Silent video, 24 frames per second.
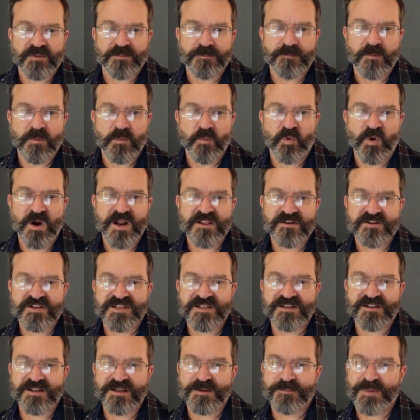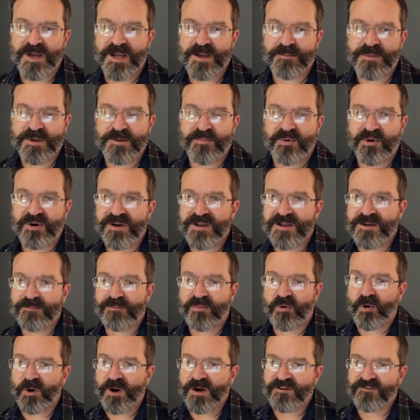Weather sealing might be pretty
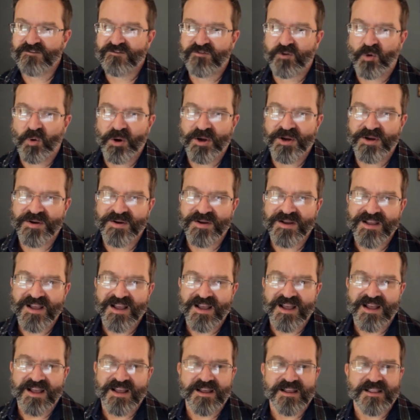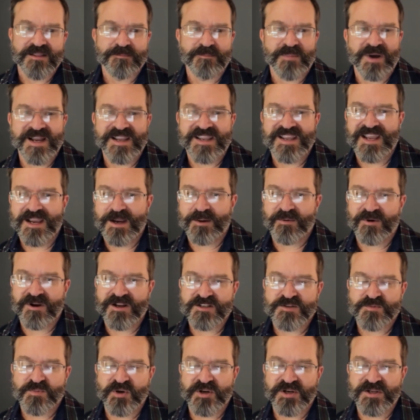important for you. My camera
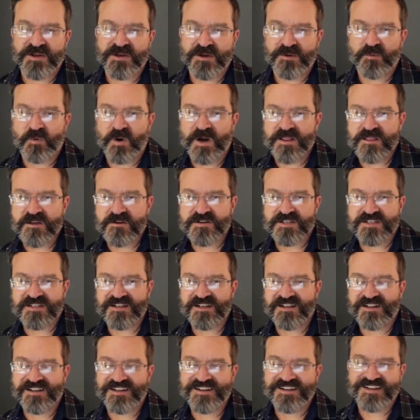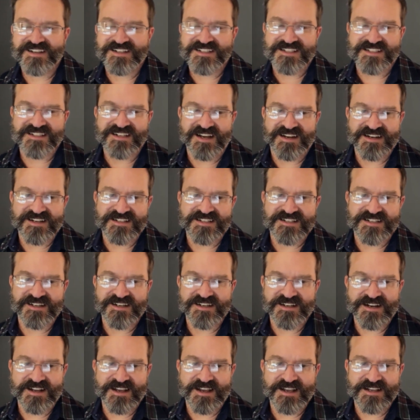has pretty good weather sealing. It's not as
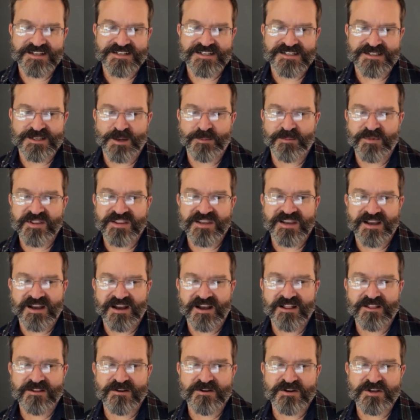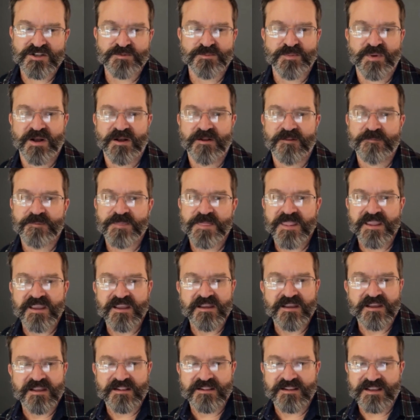good as some of the others, but
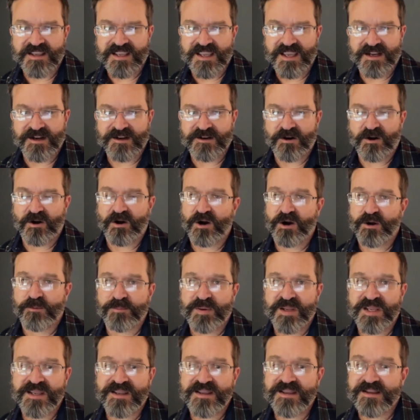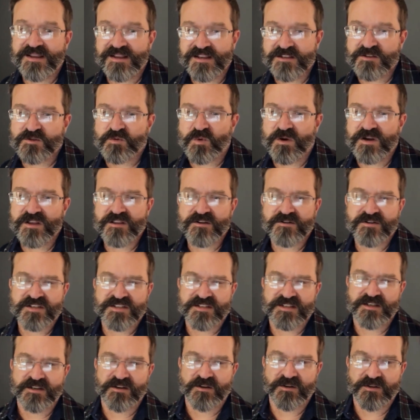the Canon RP is weather
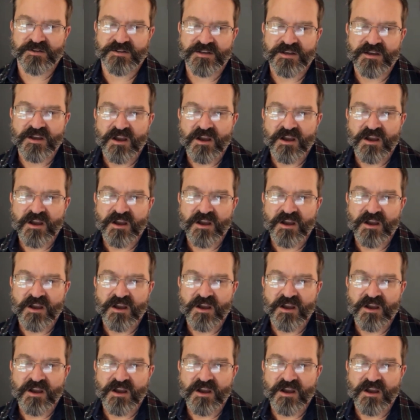sealed.